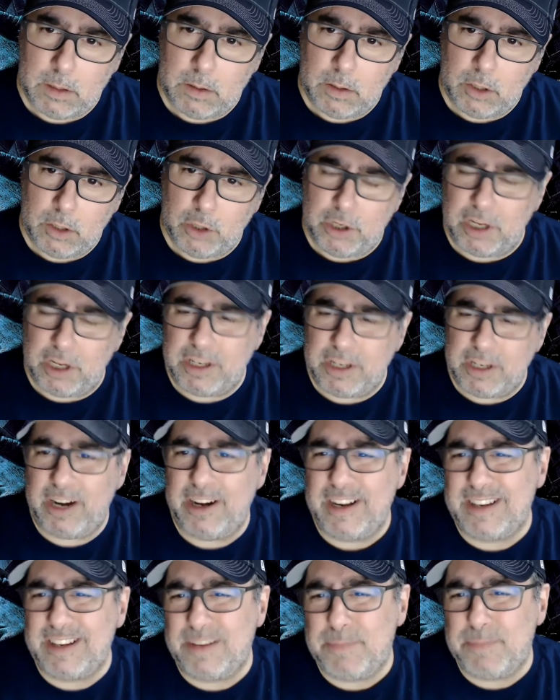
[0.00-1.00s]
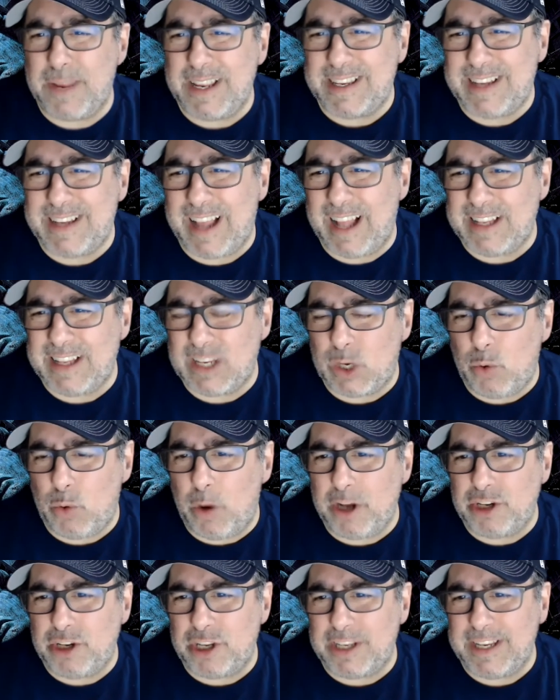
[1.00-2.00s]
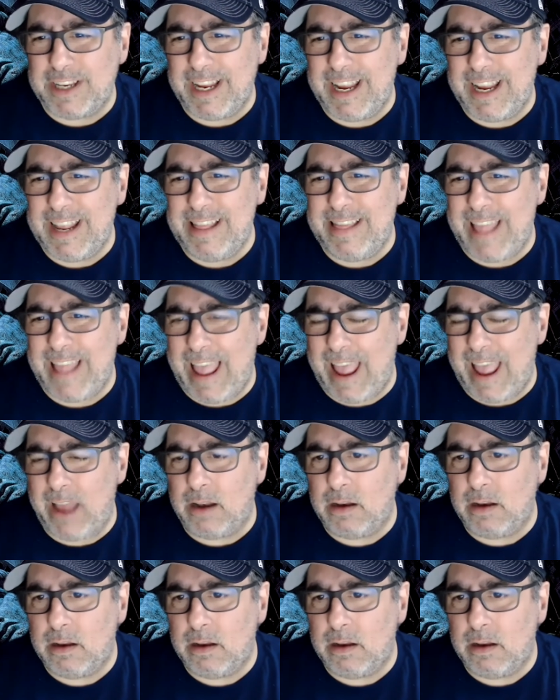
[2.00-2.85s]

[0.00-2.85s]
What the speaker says: utilitarianism is consequentialist in that